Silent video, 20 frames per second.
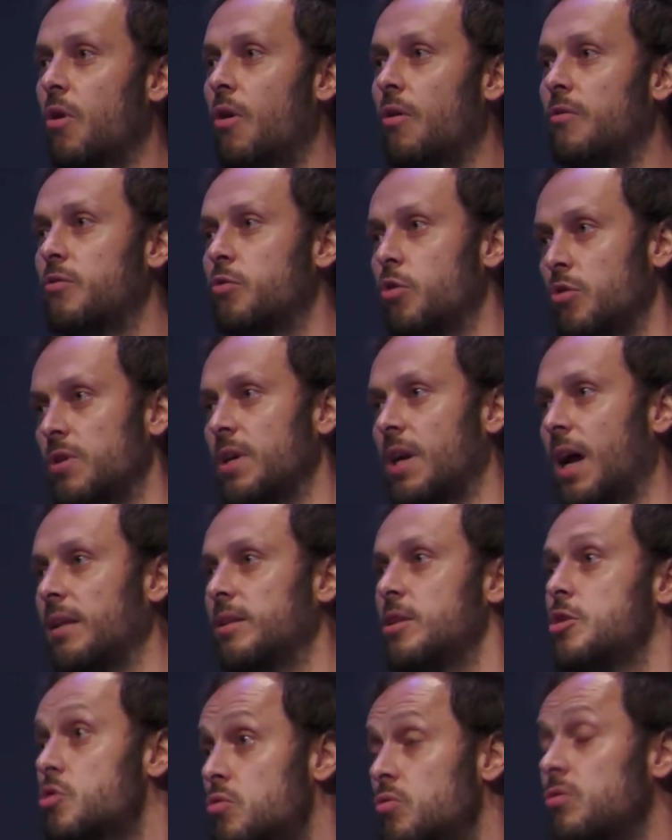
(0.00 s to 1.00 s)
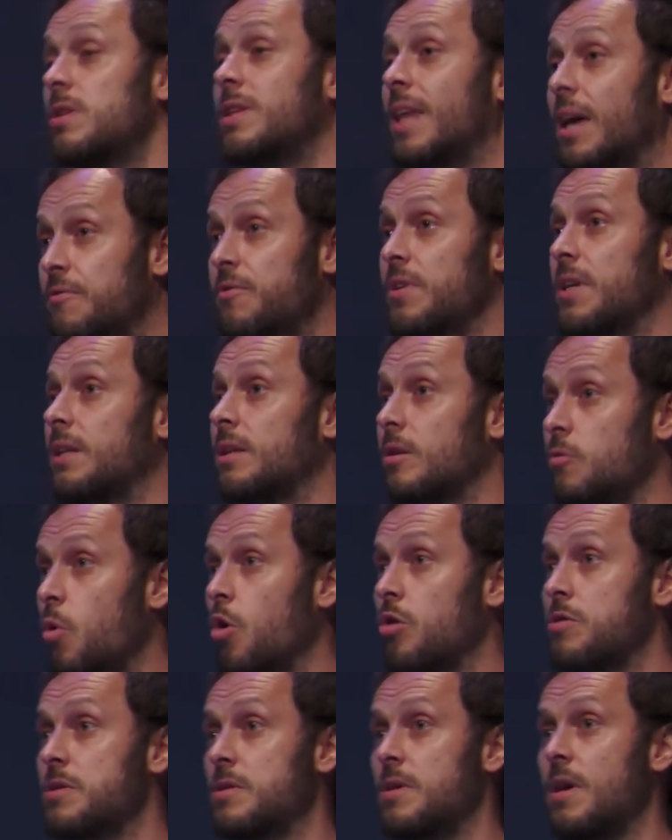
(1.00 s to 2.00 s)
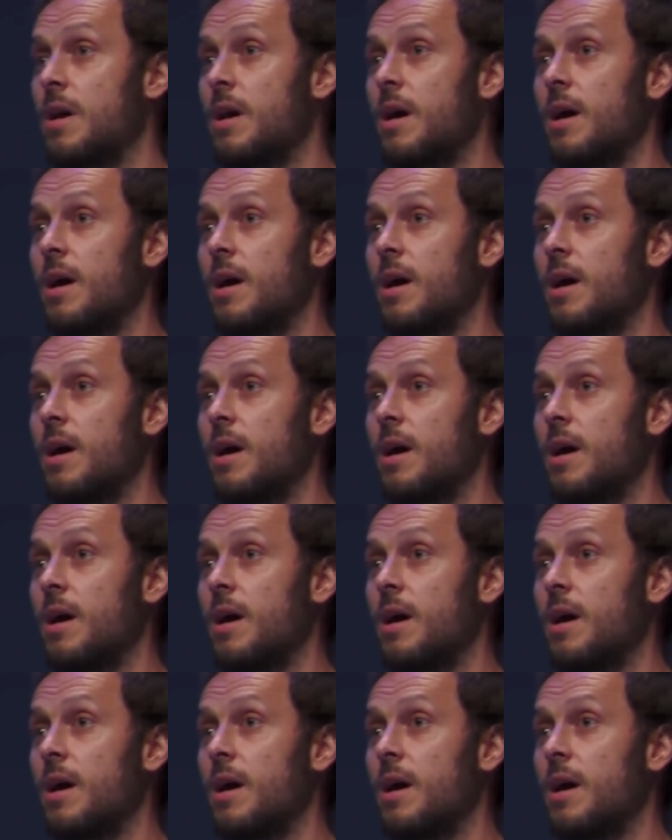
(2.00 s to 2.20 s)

of Günther Anders, who definitely was